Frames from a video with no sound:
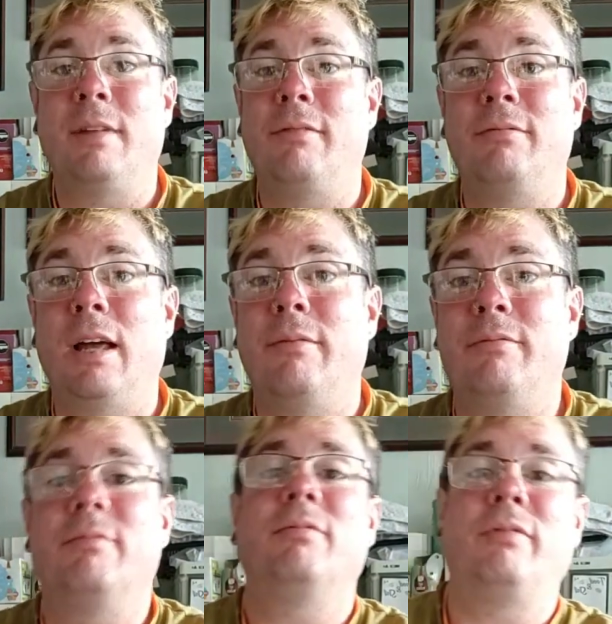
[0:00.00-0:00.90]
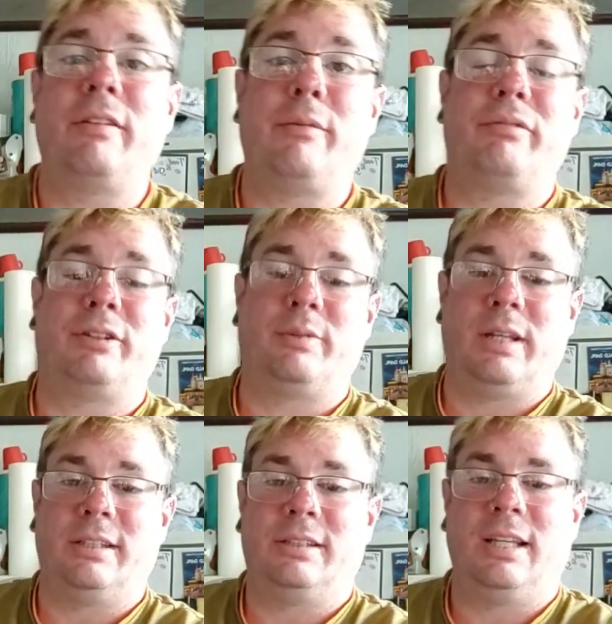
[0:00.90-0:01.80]
I'm very impressed with it
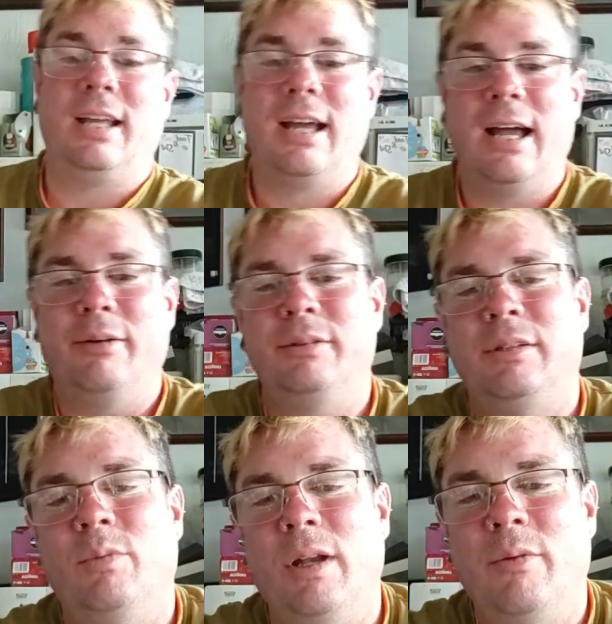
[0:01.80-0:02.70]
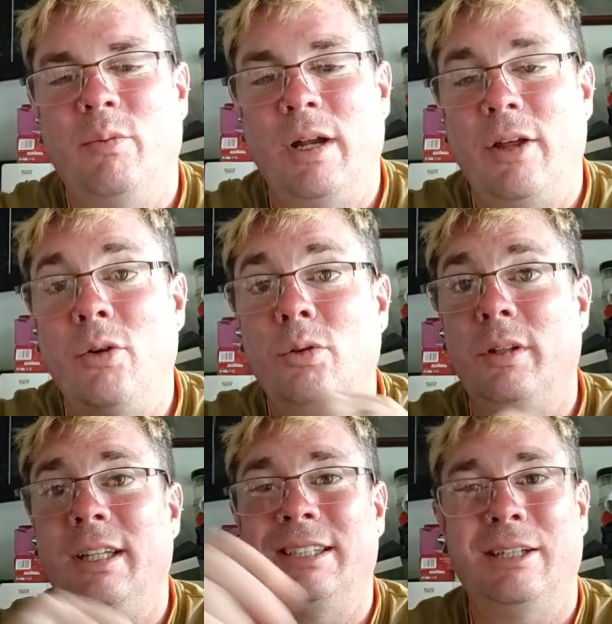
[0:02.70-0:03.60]
actually. I was when I
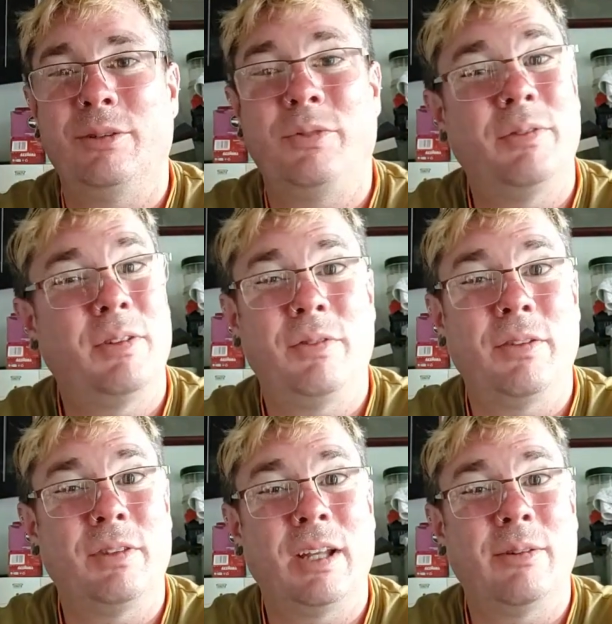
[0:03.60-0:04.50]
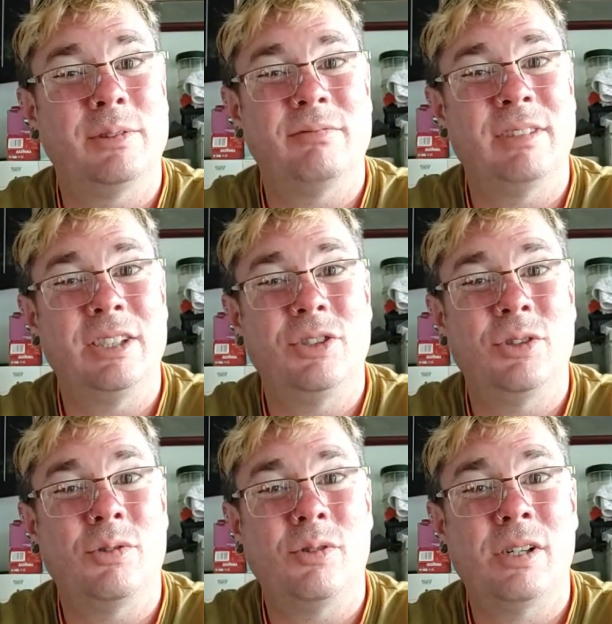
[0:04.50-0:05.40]
ordered this, I was 50-50. I wasn't really
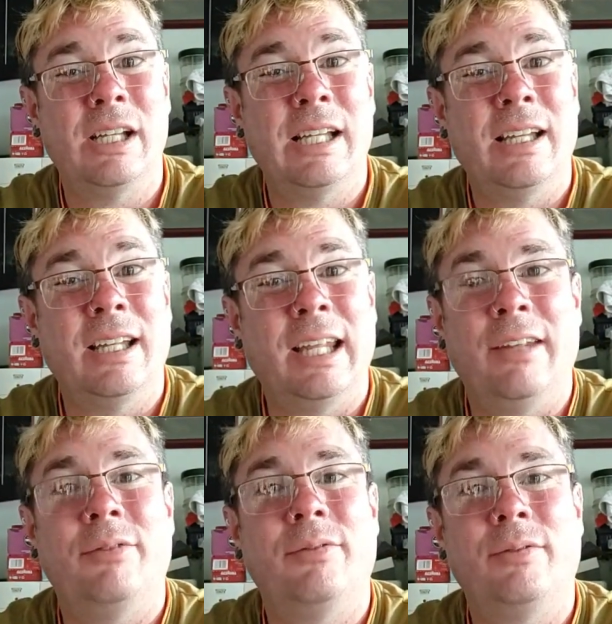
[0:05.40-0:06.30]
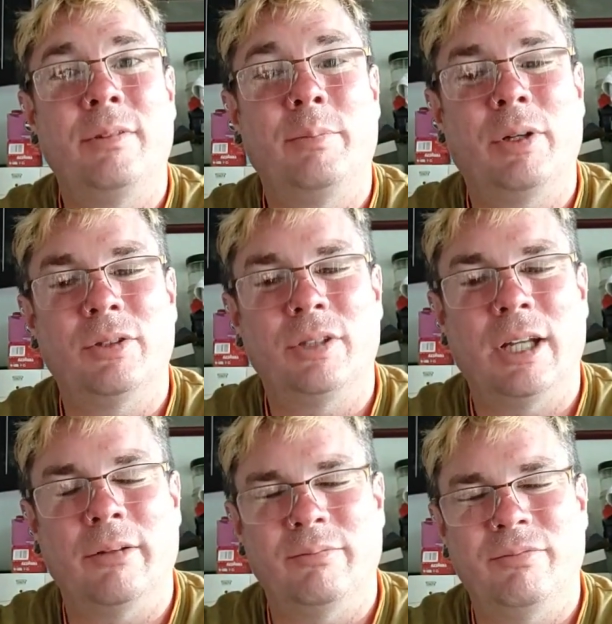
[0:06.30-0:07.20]
sure because you
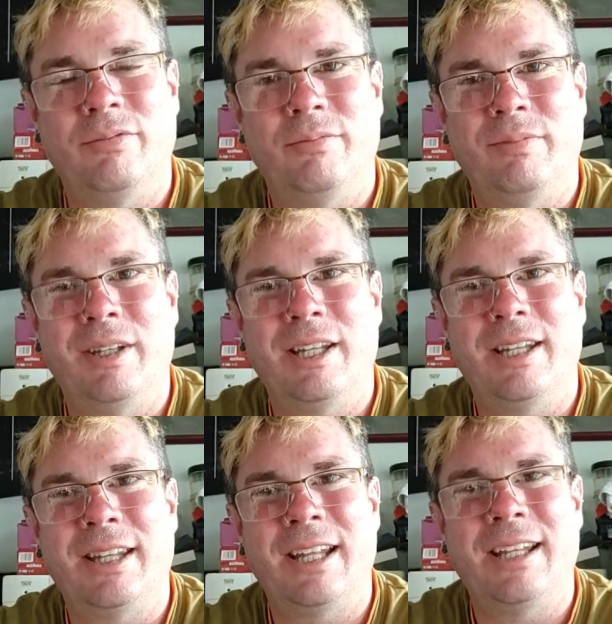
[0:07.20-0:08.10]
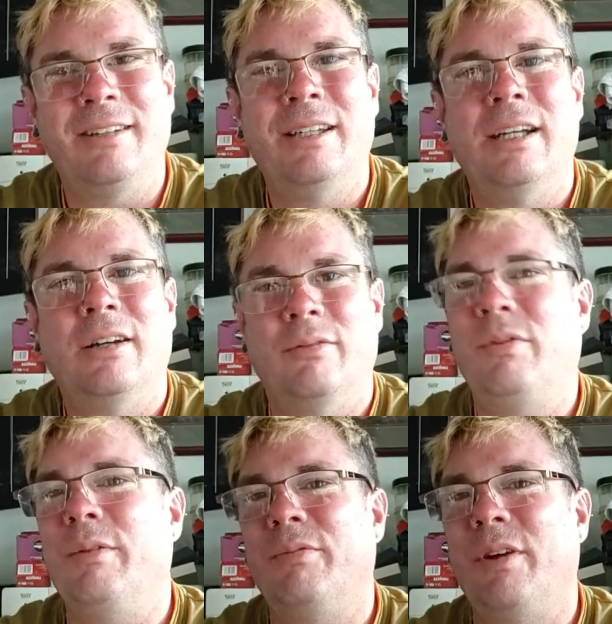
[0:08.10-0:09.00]
know, at the end of the day,
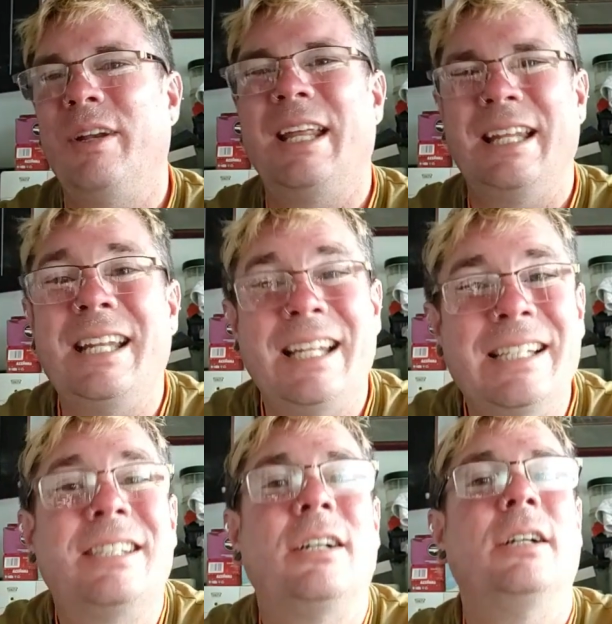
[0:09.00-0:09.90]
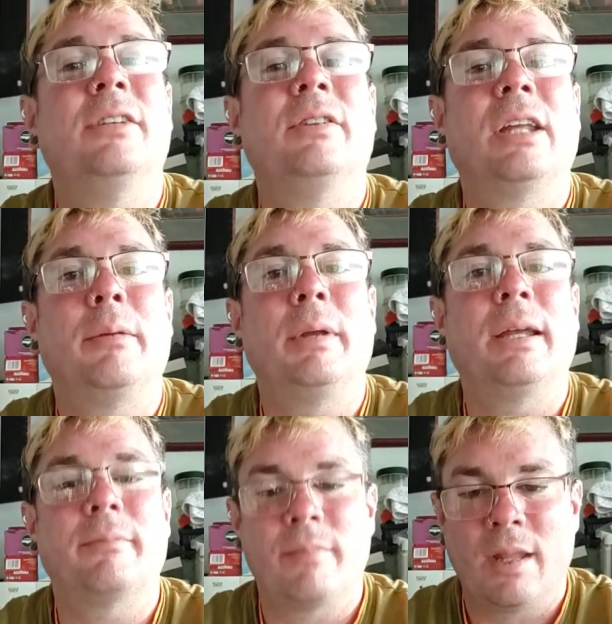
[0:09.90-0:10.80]
flip phone, it is kind of a
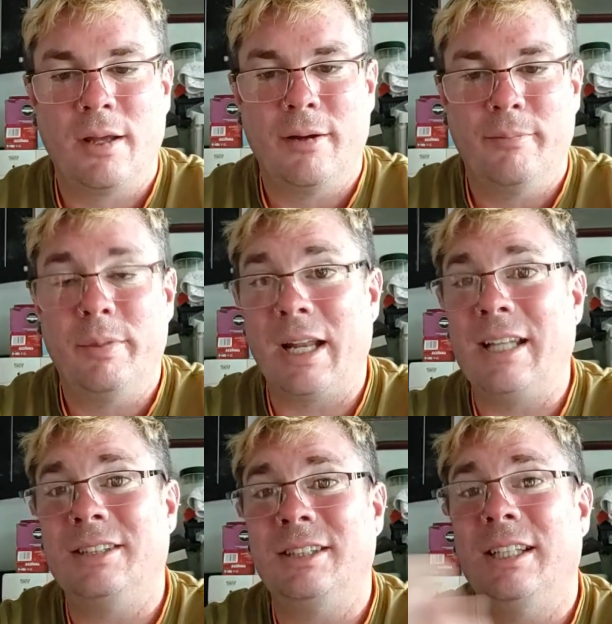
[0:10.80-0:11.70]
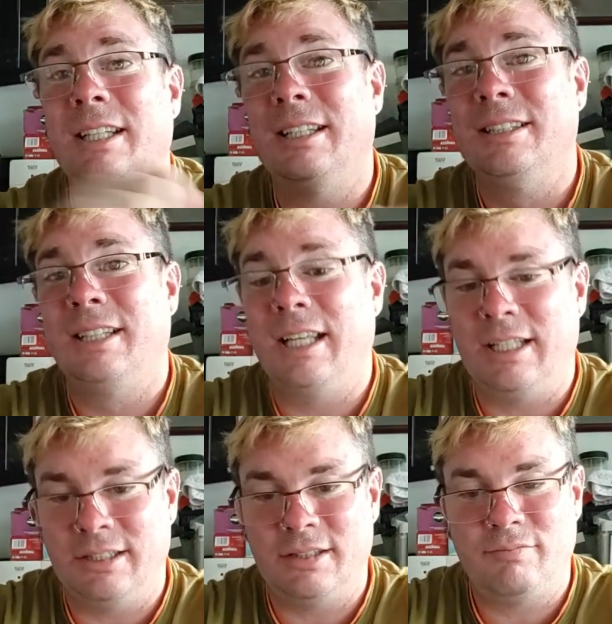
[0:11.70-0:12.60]
gimmick, but actually
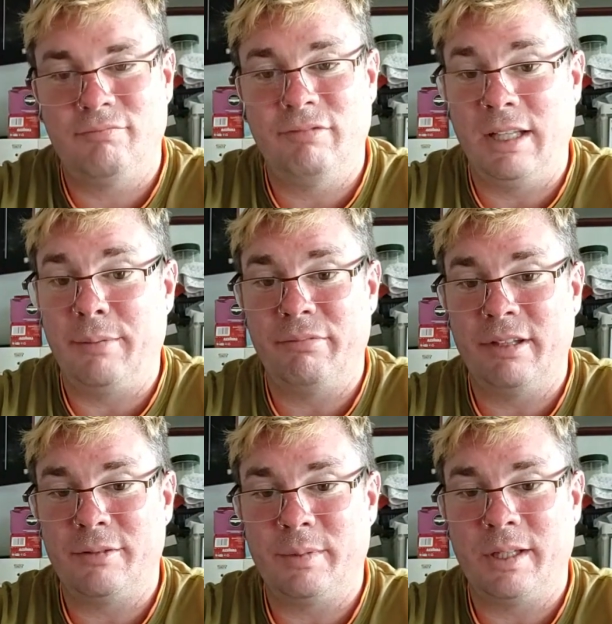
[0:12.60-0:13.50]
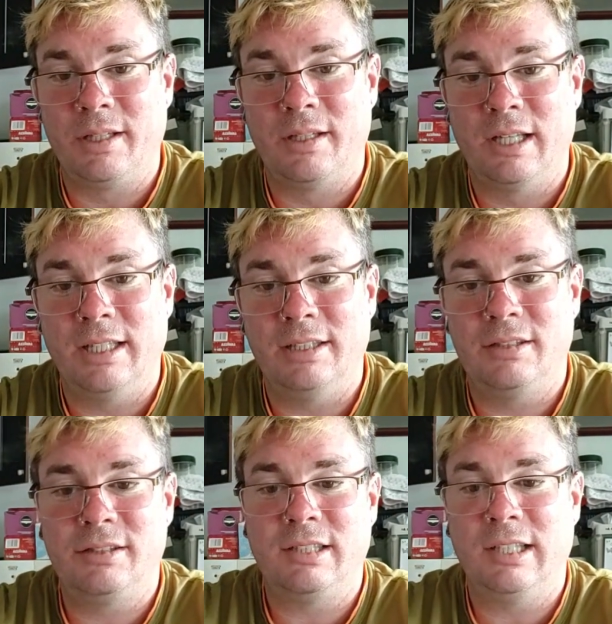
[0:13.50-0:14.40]
it's really impressed me.
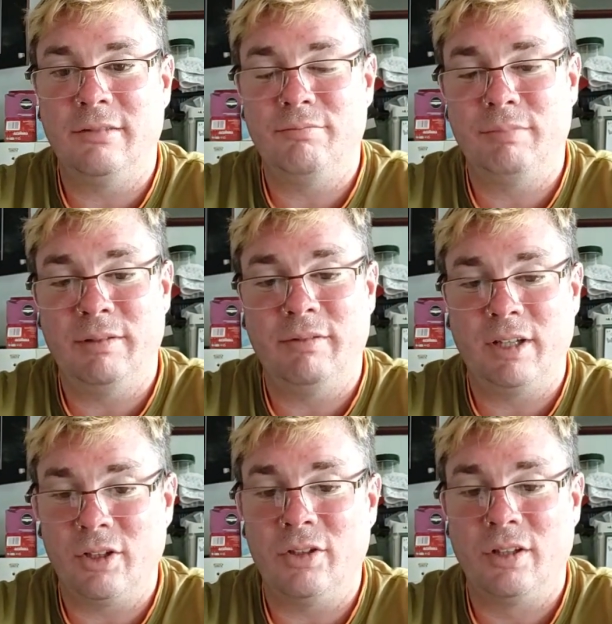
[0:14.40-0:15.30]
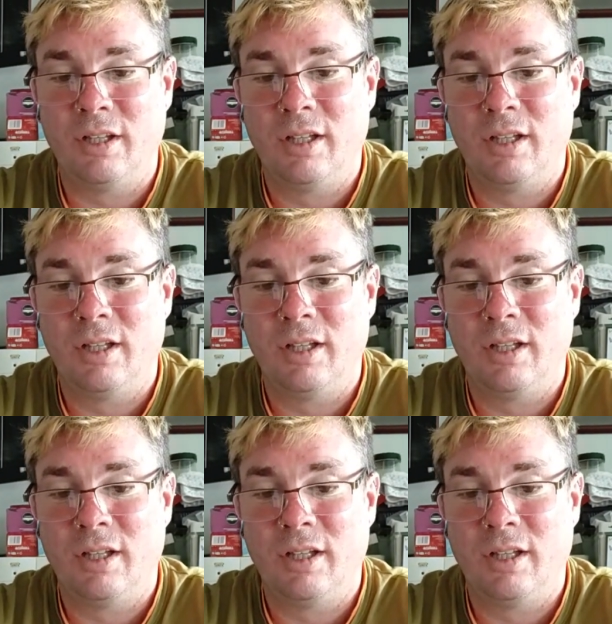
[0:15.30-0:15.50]
It's been really good.